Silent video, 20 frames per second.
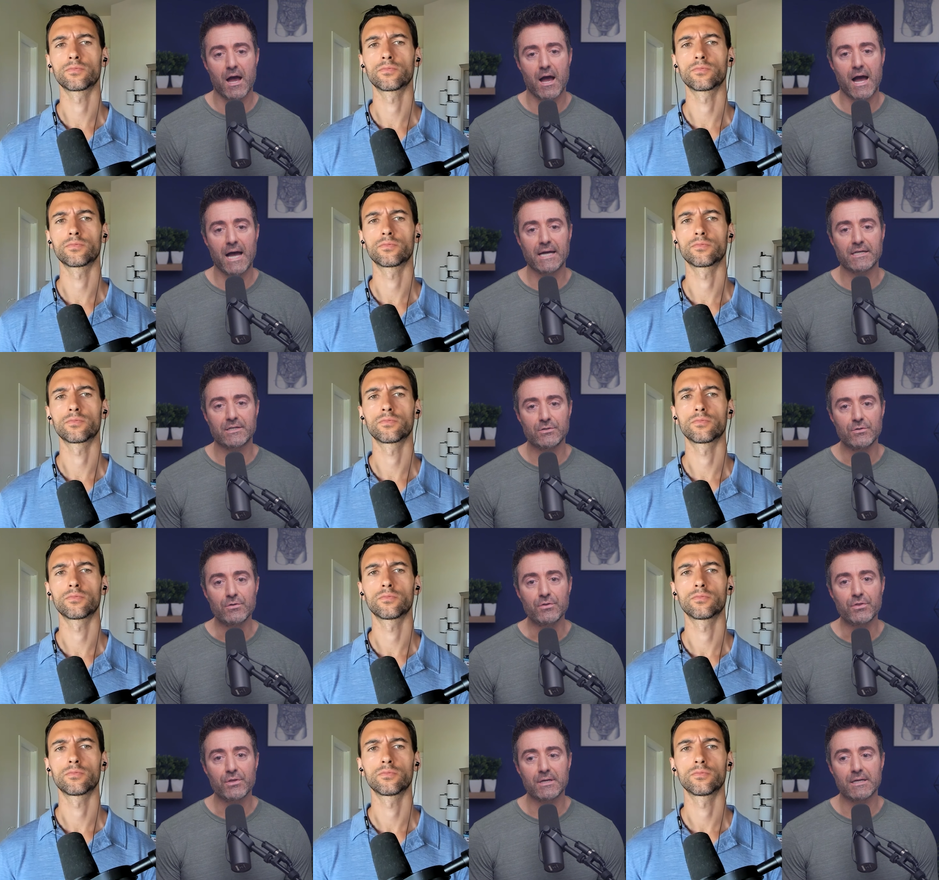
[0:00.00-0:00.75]
Speaker 1: i
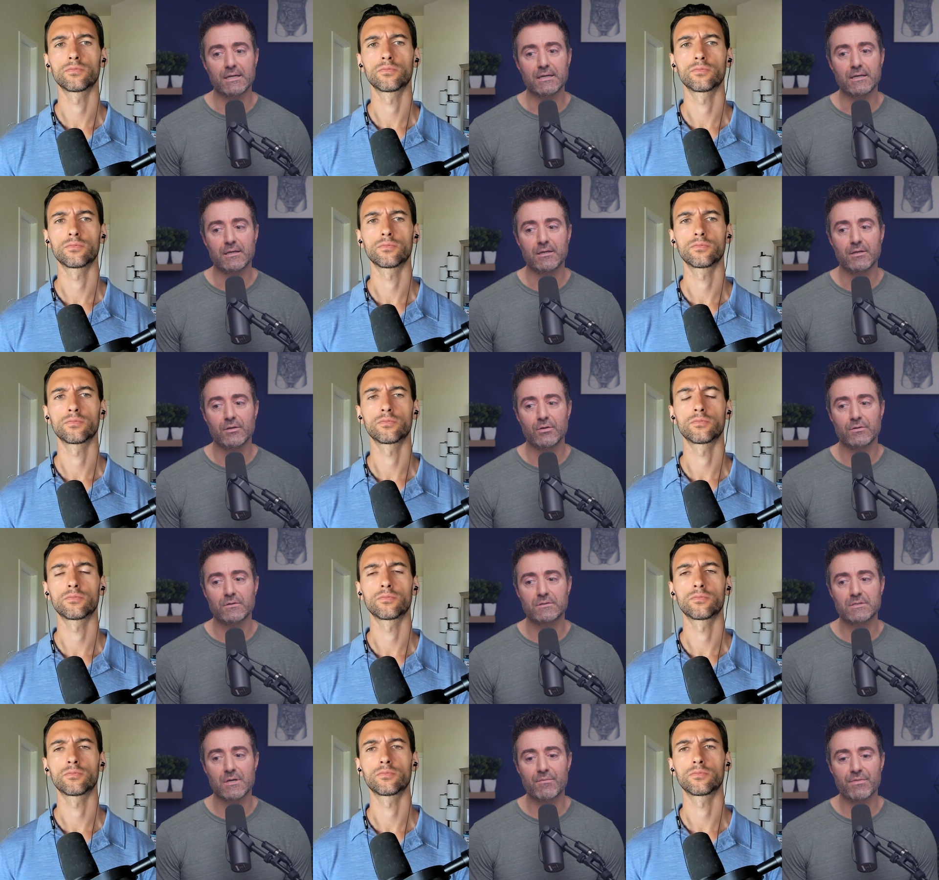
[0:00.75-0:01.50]
do think
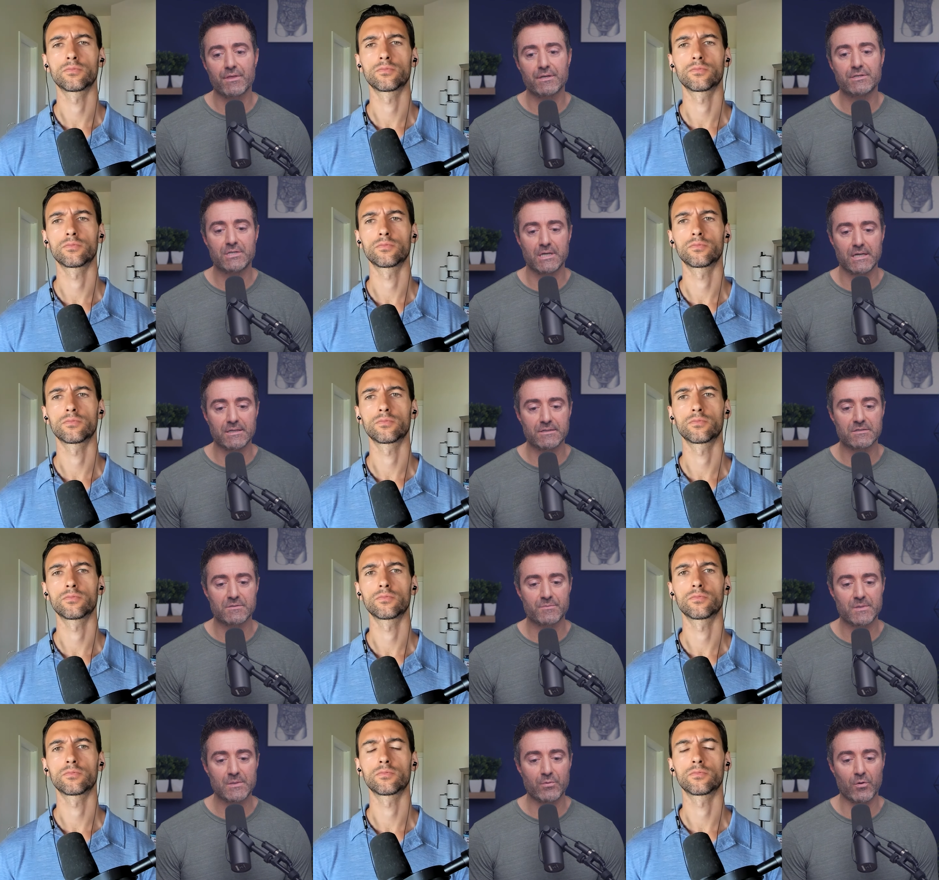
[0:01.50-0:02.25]
some of the
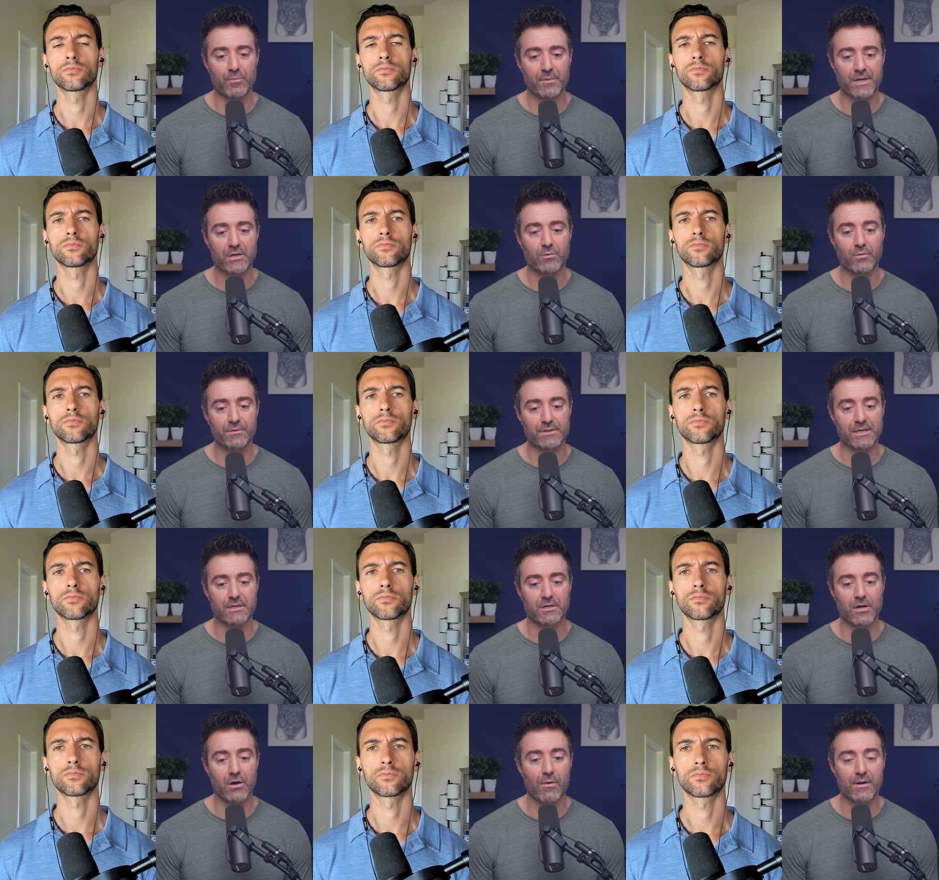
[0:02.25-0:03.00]
changes people make when
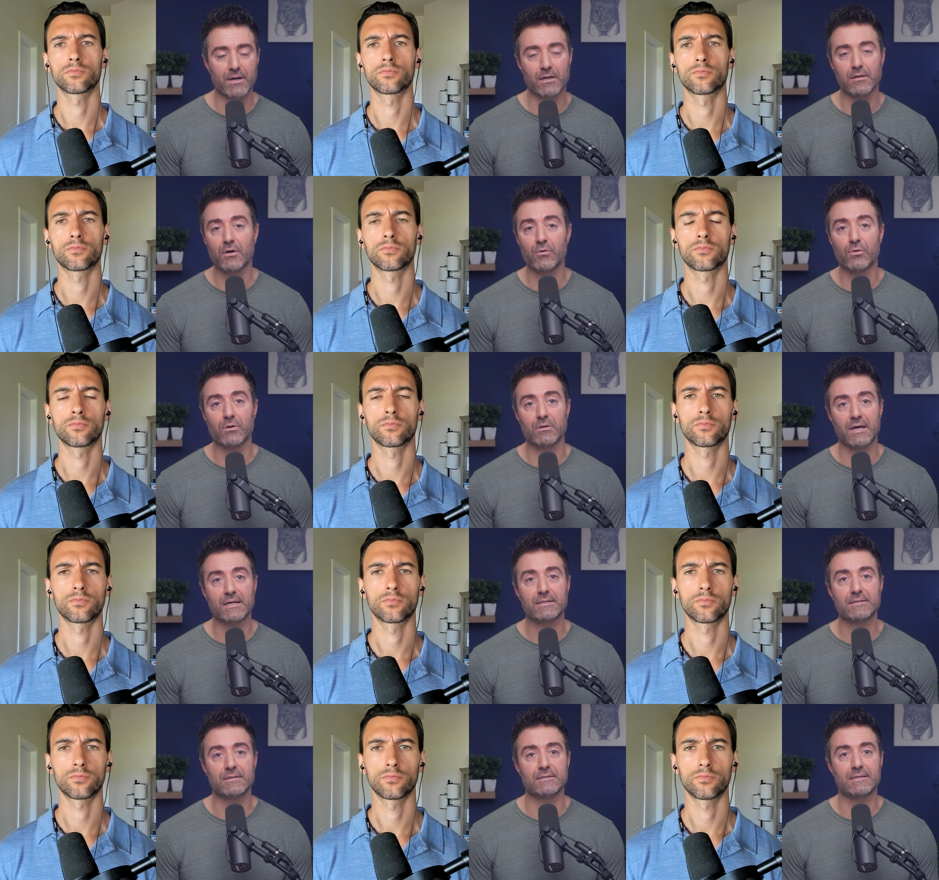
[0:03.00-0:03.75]
they go on a lower
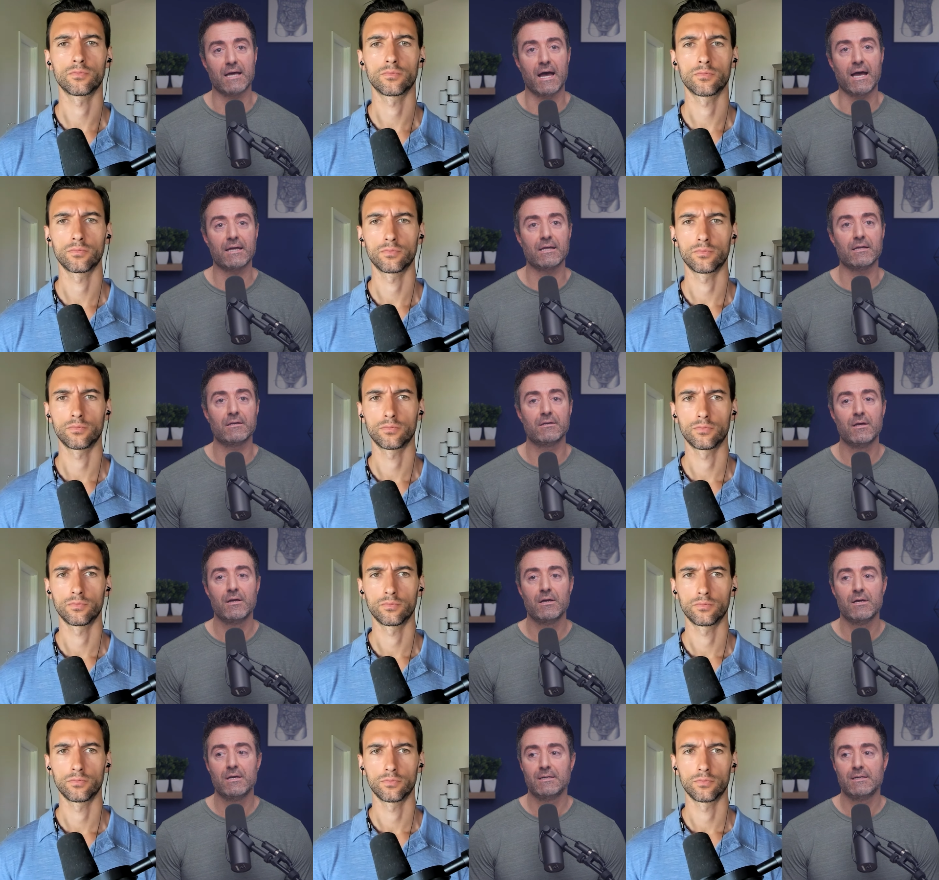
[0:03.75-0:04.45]
lectin diet